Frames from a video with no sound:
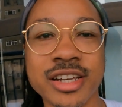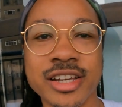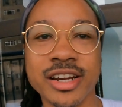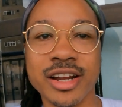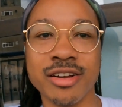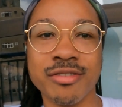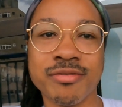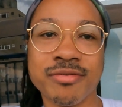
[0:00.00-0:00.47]

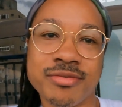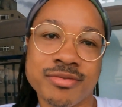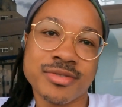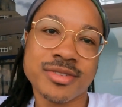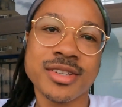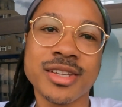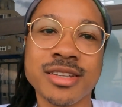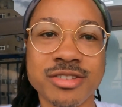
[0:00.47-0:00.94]
you know,
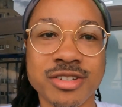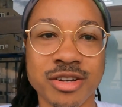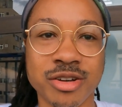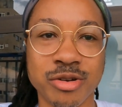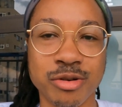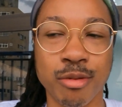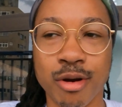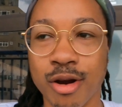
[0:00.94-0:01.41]

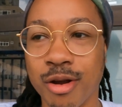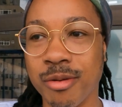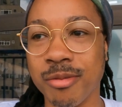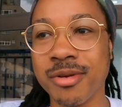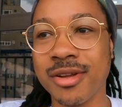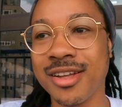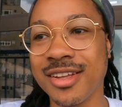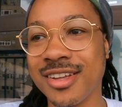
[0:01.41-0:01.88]
took an Uber
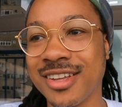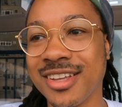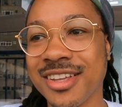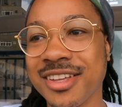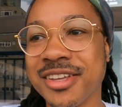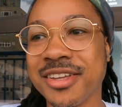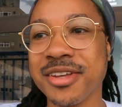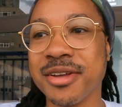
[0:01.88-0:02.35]
home.
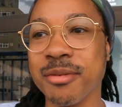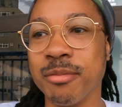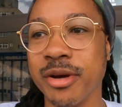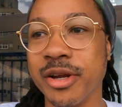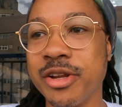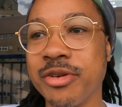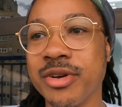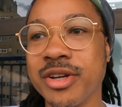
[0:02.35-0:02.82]

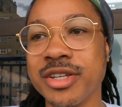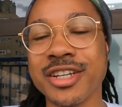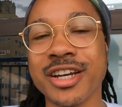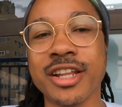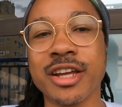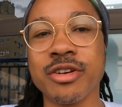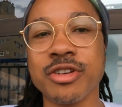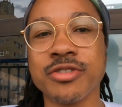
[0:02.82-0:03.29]
But anyways,
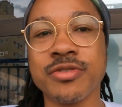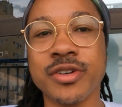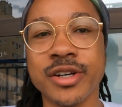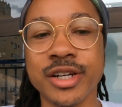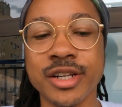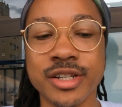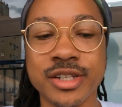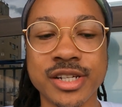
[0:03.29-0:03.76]
yeah, that was
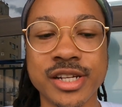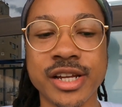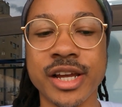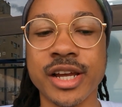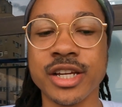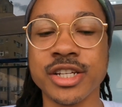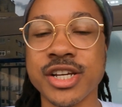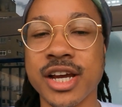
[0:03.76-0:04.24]
fun
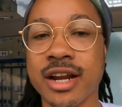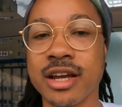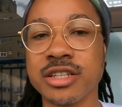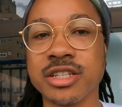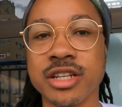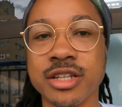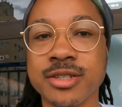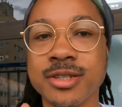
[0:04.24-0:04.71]
today. Shout
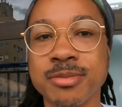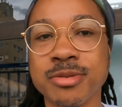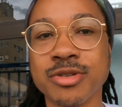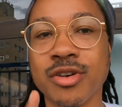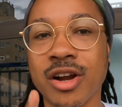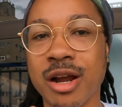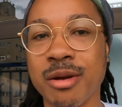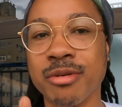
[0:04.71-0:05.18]
out to the
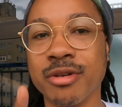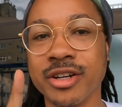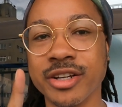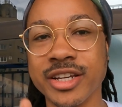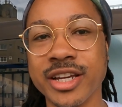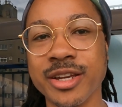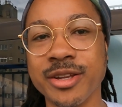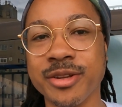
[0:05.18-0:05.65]
subscriber
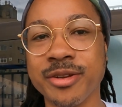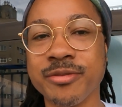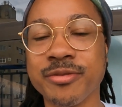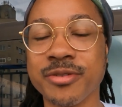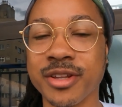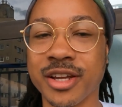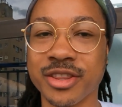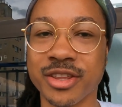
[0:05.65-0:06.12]

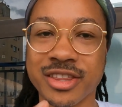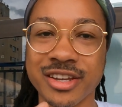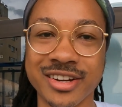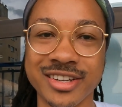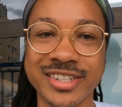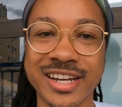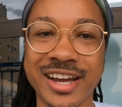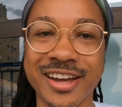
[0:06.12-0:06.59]
again for like the
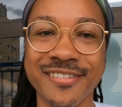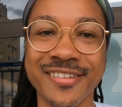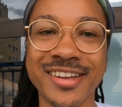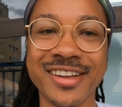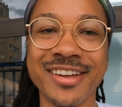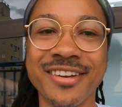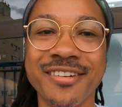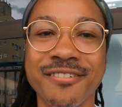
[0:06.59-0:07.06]
3rd time
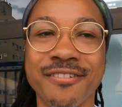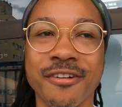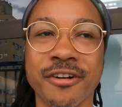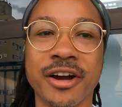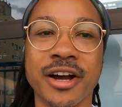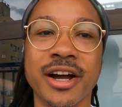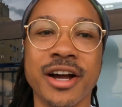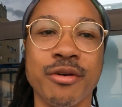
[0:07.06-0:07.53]

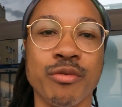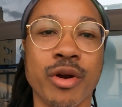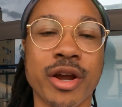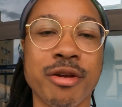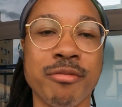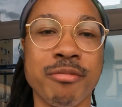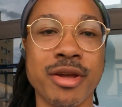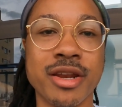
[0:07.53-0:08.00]
for
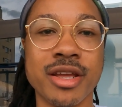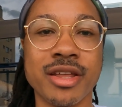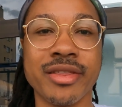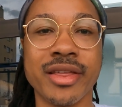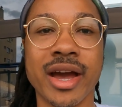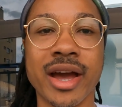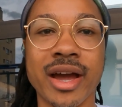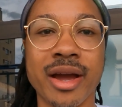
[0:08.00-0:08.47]

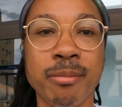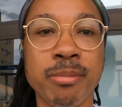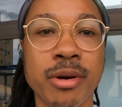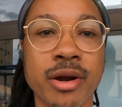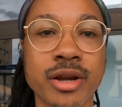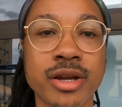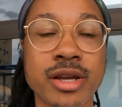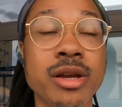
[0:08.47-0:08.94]
recommending that
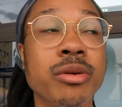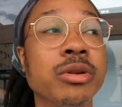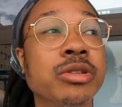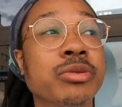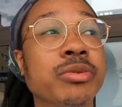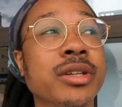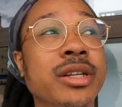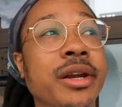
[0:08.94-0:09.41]
park. It
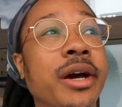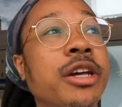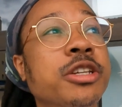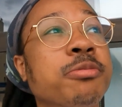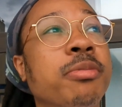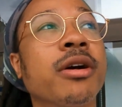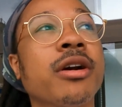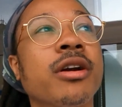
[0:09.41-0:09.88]
was a really
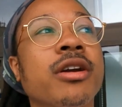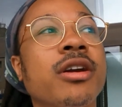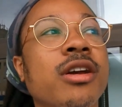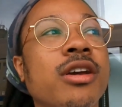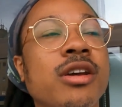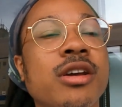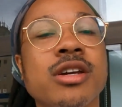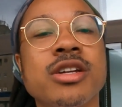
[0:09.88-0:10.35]
nice park.
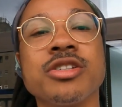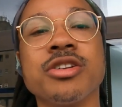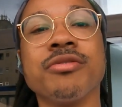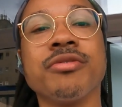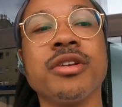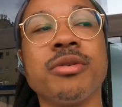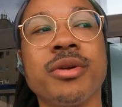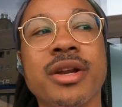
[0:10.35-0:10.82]
So
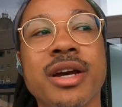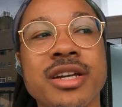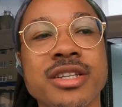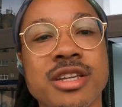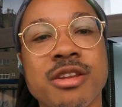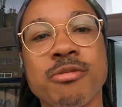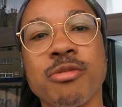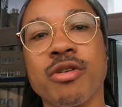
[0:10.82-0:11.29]
if anyone
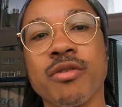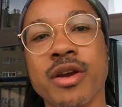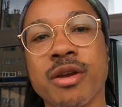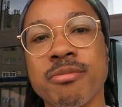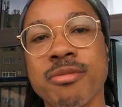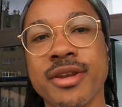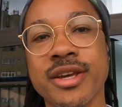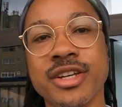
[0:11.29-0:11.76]
has any more
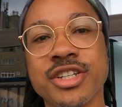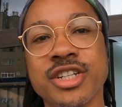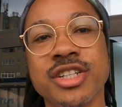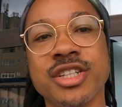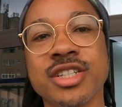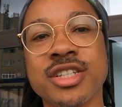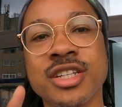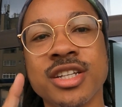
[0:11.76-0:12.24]

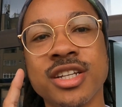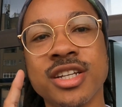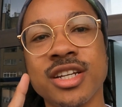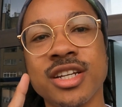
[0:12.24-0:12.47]
recommendations,